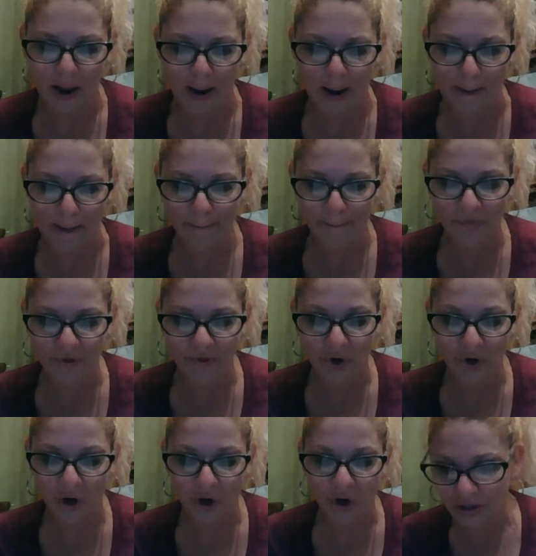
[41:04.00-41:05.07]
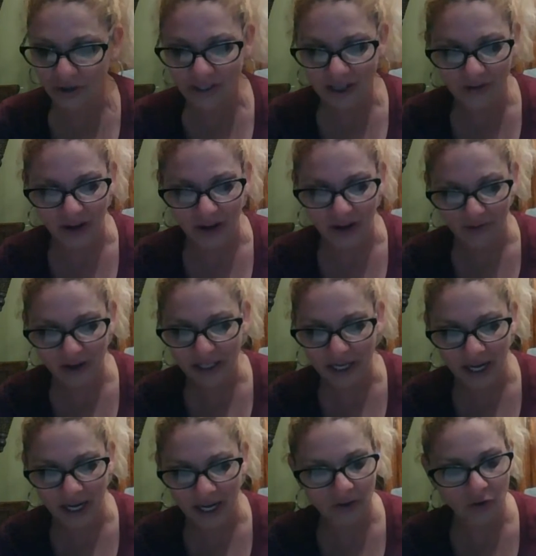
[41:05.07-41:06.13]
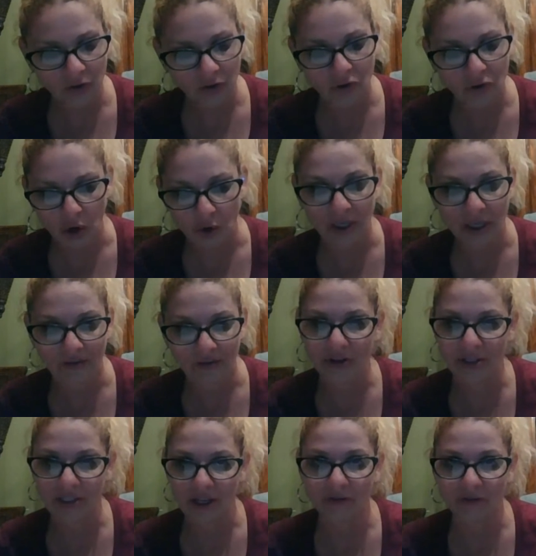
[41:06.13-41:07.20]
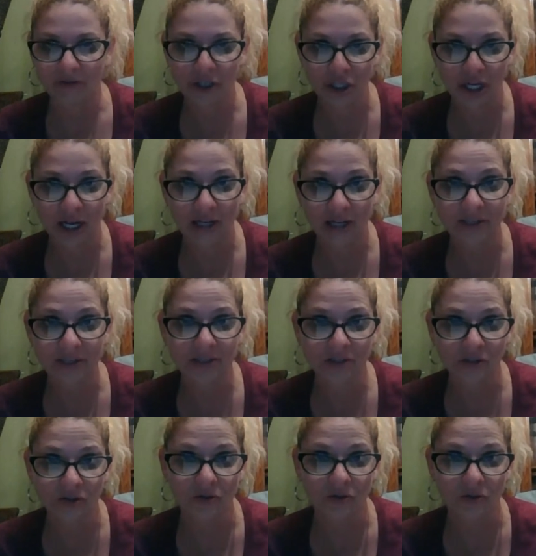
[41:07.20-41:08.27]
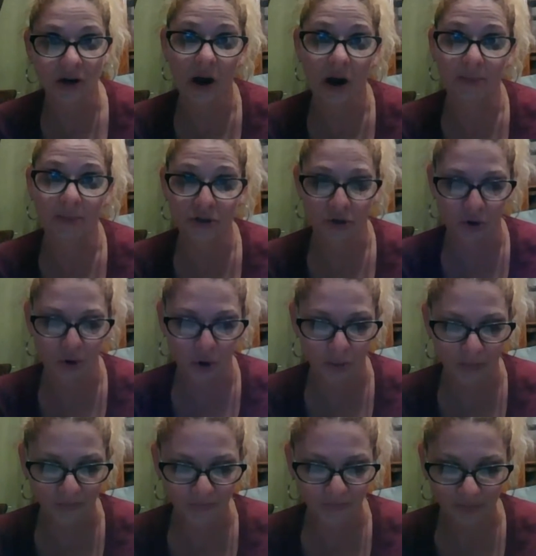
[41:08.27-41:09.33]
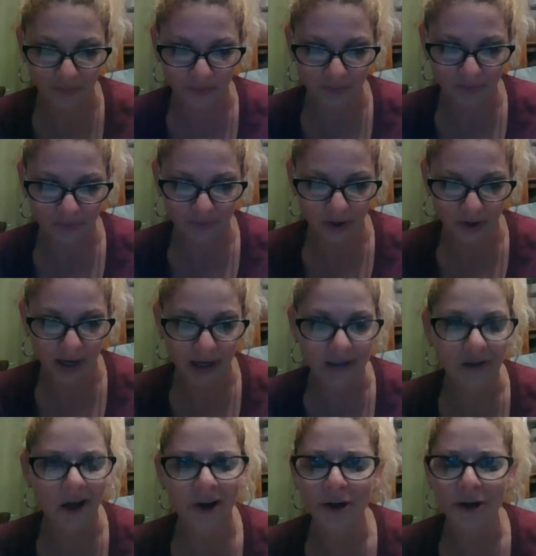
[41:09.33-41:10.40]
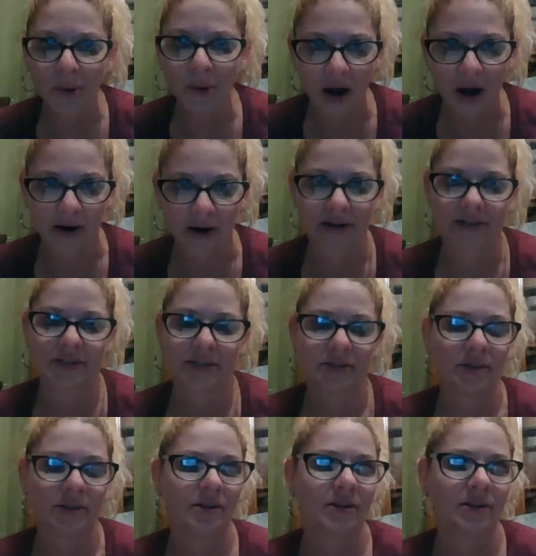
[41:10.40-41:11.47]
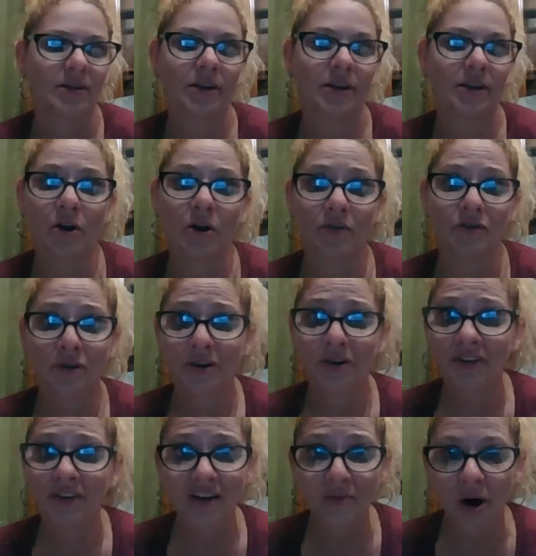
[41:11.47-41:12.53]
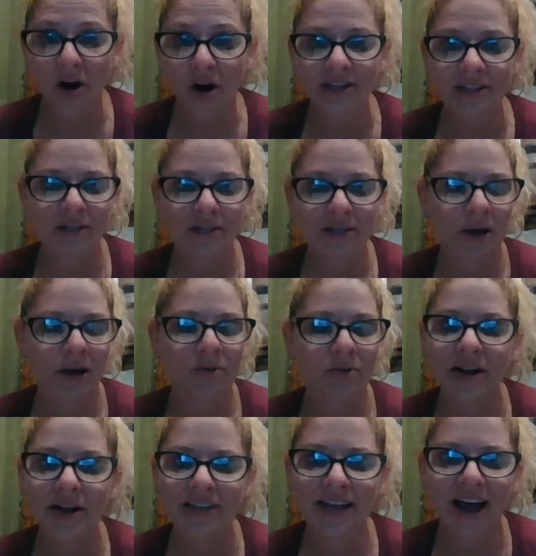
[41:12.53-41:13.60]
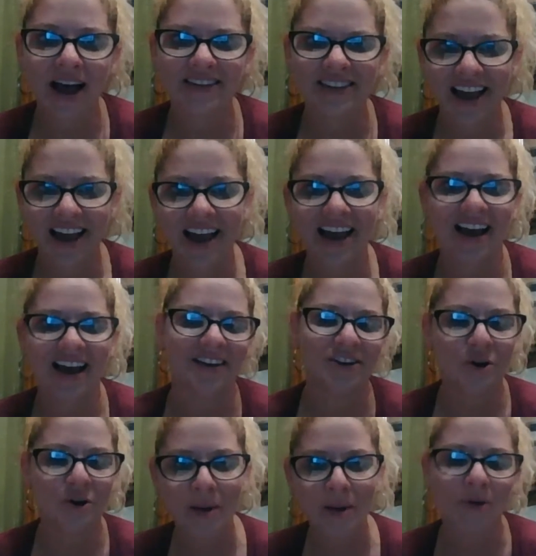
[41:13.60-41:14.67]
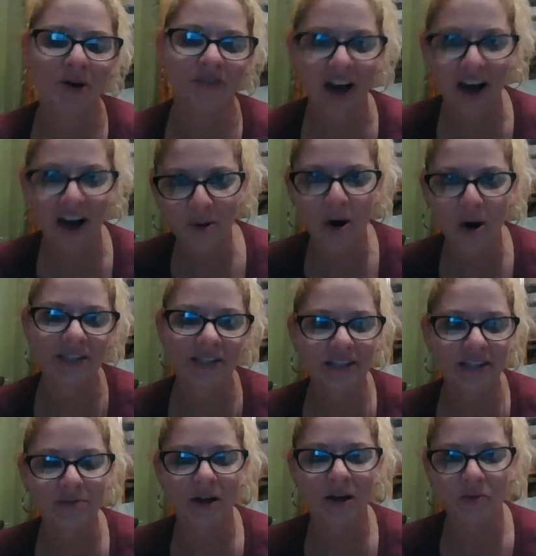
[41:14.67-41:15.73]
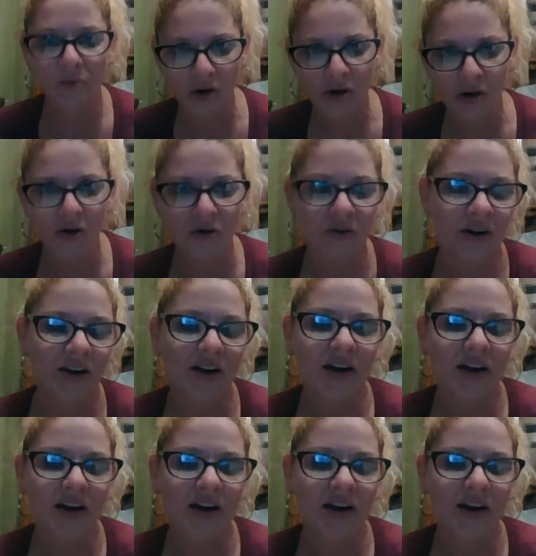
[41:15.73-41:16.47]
Um, you're hurting yourself every day that you don't give yourself the chance to accomplish your goal. All right, log your progress. You know, if you have five parties this month, write down, yeah, November, five parties this month, woo!